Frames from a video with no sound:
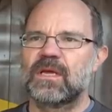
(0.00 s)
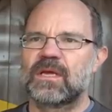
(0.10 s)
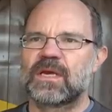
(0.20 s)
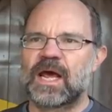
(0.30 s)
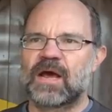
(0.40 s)

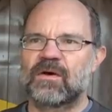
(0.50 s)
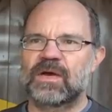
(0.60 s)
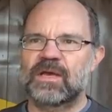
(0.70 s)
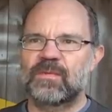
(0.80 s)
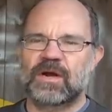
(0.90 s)
Now,
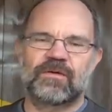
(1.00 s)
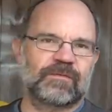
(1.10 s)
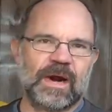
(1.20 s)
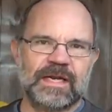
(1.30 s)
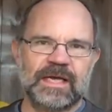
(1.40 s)
he went off
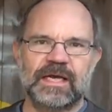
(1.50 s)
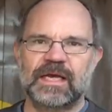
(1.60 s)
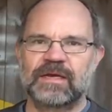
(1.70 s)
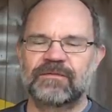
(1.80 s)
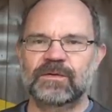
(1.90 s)
raiding
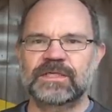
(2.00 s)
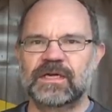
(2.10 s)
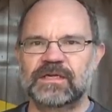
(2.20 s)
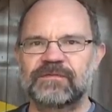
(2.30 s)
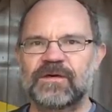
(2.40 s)
in
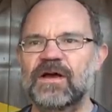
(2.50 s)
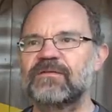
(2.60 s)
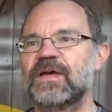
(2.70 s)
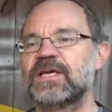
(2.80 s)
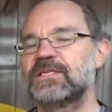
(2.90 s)

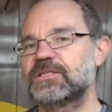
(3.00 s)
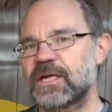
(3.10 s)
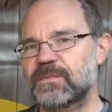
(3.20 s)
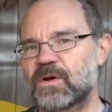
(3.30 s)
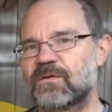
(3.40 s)
1495.
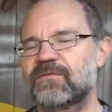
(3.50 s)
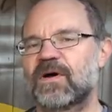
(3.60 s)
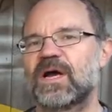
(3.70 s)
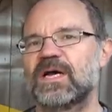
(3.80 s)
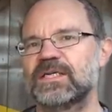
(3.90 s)
Ship caught
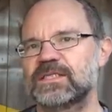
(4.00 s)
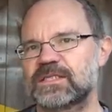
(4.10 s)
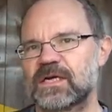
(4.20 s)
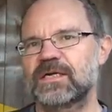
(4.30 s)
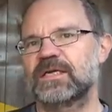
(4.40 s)
fire,
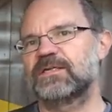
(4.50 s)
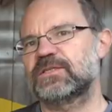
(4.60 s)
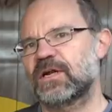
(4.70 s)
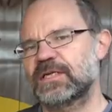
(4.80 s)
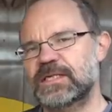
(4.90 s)
sunk in
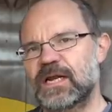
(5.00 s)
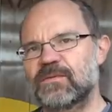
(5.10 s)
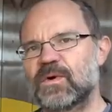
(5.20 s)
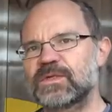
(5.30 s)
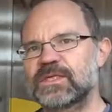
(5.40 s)
shallow
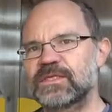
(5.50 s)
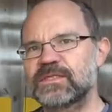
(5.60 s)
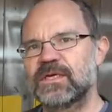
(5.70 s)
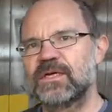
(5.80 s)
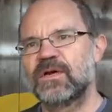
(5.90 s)

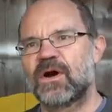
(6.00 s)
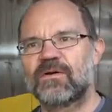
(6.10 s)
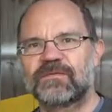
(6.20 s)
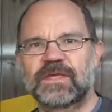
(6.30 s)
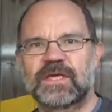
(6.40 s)
waters
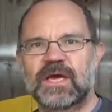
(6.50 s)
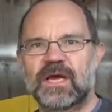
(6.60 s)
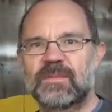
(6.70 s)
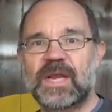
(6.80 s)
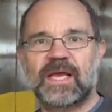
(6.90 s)
off the
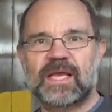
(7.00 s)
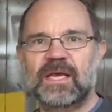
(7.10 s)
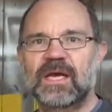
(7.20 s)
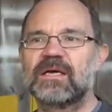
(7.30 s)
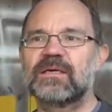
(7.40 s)

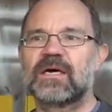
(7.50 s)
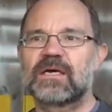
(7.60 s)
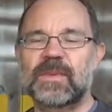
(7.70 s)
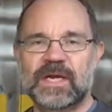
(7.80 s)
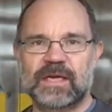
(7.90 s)
Blerkinge
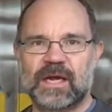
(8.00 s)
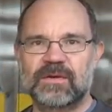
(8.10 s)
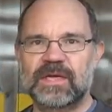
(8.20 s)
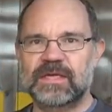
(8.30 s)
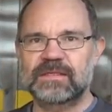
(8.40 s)
archipelago
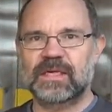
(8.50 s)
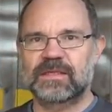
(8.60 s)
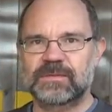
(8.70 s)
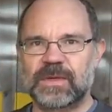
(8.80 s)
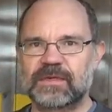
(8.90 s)
in
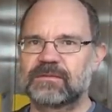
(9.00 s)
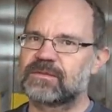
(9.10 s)
southern Sweden.